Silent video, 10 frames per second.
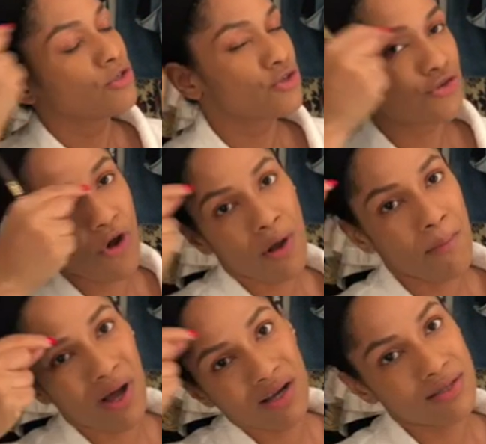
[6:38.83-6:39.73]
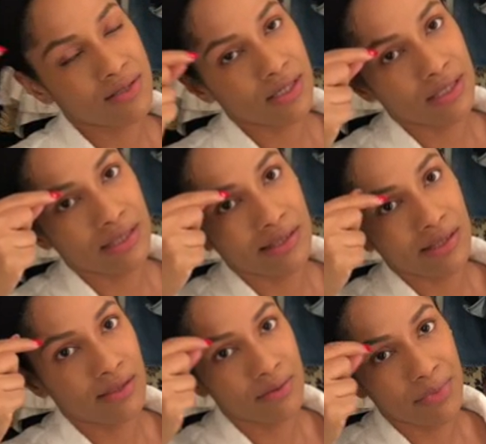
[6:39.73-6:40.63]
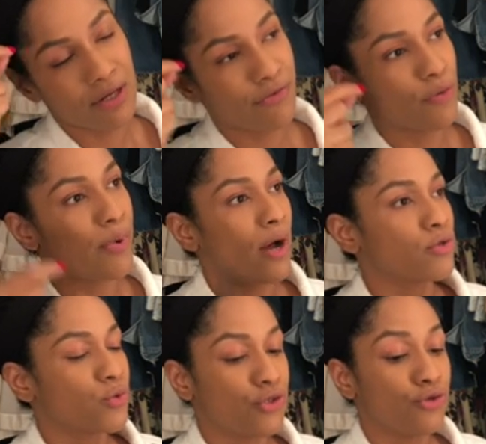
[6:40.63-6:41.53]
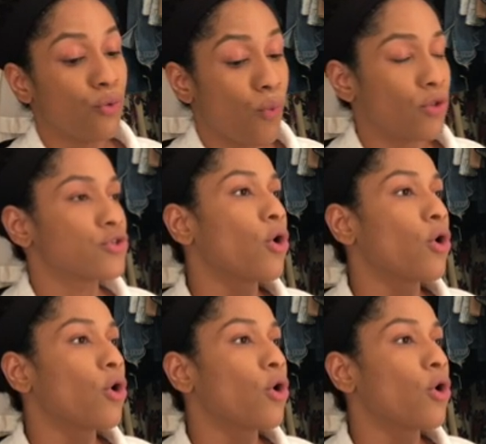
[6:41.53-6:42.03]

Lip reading: strong marks in the middle of your brows, which you don't want.